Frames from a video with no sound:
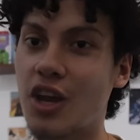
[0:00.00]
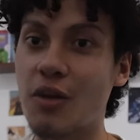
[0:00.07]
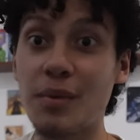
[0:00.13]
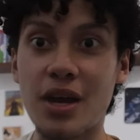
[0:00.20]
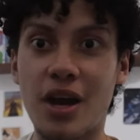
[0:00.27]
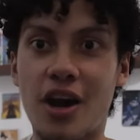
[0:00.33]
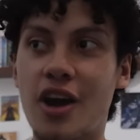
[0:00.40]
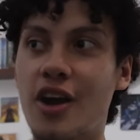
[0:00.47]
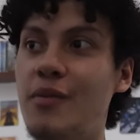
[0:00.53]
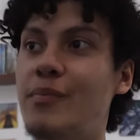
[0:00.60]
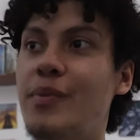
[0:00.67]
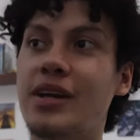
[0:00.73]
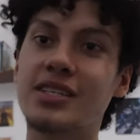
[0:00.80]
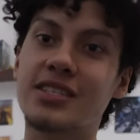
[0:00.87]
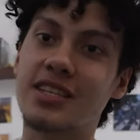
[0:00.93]
gonna be
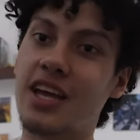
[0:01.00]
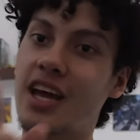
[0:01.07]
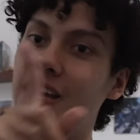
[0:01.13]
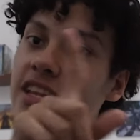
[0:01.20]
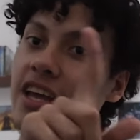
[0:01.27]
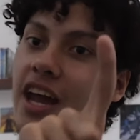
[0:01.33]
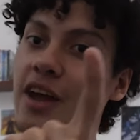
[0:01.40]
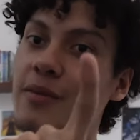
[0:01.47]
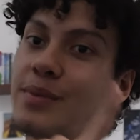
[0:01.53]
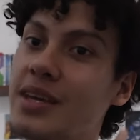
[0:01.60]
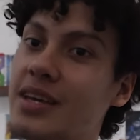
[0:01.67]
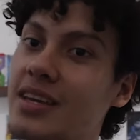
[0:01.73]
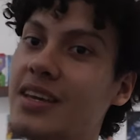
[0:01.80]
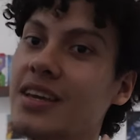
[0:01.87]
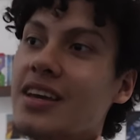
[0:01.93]
hard, but it's not gonna
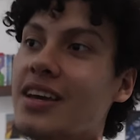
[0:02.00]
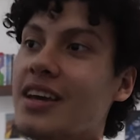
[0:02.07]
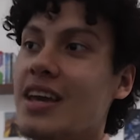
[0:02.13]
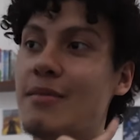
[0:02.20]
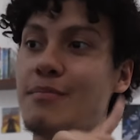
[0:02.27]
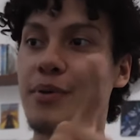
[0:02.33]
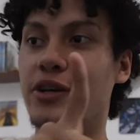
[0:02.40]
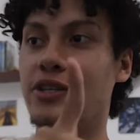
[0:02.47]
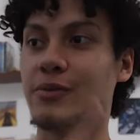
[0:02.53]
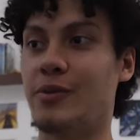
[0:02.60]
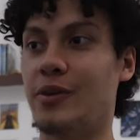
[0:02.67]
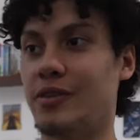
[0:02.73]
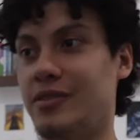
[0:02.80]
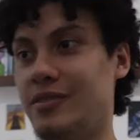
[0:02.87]
be impossible.